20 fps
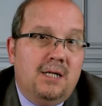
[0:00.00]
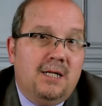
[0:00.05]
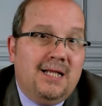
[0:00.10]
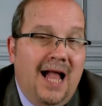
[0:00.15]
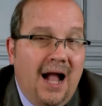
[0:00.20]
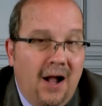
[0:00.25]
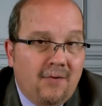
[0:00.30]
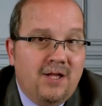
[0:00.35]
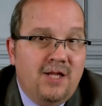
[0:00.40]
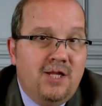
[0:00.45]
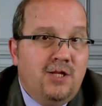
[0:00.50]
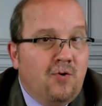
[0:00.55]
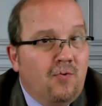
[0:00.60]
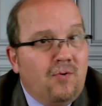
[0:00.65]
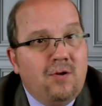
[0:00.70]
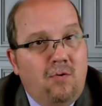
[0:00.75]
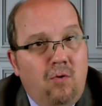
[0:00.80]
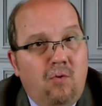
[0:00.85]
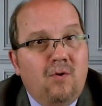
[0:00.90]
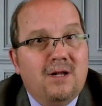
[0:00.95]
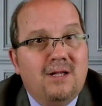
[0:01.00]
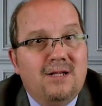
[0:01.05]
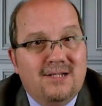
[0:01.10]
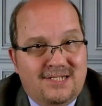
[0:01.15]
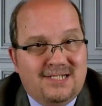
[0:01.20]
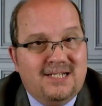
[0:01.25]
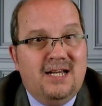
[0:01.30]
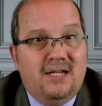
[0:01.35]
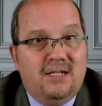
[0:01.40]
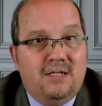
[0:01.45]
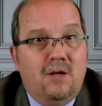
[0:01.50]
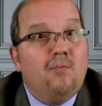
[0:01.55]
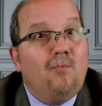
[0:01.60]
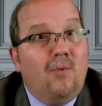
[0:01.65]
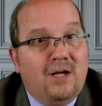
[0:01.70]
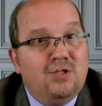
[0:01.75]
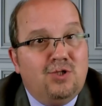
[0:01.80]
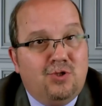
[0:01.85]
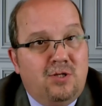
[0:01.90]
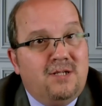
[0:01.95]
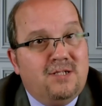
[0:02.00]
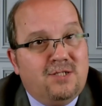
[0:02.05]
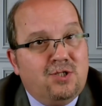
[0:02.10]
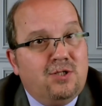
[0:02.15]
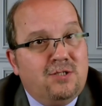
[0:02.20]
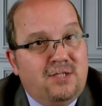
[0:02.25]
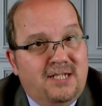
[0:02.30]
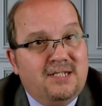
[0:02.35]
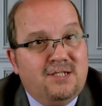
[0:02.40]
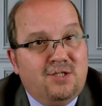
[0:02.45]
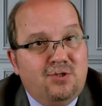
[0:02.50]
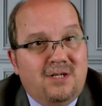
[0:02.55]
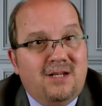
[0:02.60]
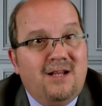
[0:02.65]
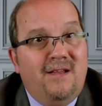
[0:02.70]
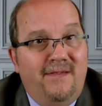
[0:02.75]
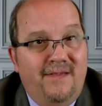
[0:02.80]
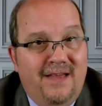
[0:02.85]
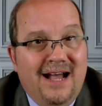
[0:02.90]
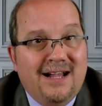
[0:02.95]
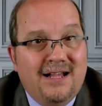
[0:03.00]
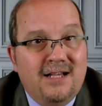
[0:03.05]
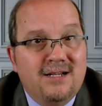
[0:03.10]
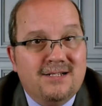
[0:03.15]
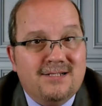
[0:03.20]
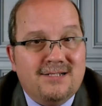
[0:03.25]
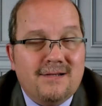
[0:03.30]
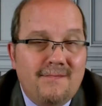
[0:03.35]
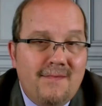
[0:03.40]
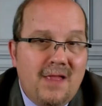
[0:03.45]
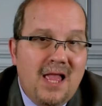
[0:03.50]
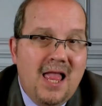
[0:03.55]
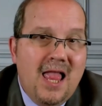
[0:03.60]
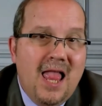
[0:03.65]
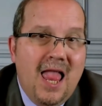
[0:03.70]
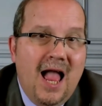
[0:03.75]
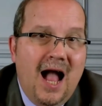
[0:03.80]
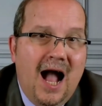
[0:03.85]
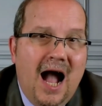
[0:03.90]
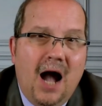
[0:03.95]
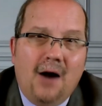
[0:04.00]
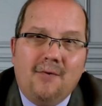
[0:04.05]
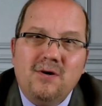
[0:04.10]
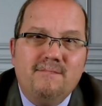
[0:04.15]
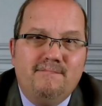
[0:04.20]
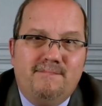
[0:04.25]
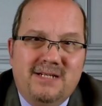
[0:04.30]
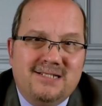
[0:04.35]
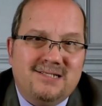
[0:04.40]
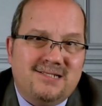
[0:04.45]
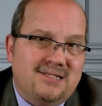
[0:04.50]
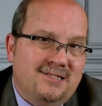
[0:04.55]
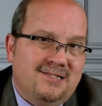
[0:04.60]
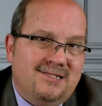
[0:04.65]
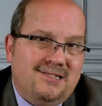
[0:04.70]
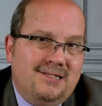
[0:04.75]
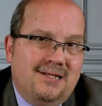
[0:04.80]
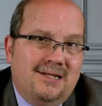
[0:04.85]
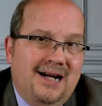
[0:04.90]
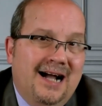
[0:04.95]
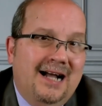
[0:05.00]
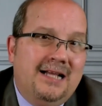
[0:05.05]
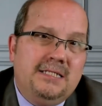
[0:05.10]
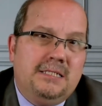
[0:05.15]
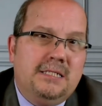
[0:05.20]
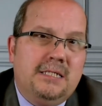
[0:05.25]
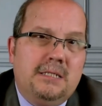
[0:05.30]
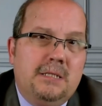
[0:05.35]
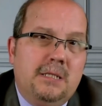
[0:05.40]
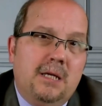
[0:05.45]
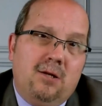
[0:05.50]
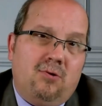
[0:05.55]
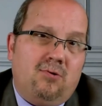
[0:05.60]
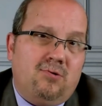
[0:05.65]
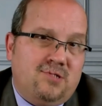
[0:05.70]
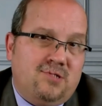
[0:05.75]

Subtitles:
county your court is in, what judicial district that is. Our business, Ideal Legal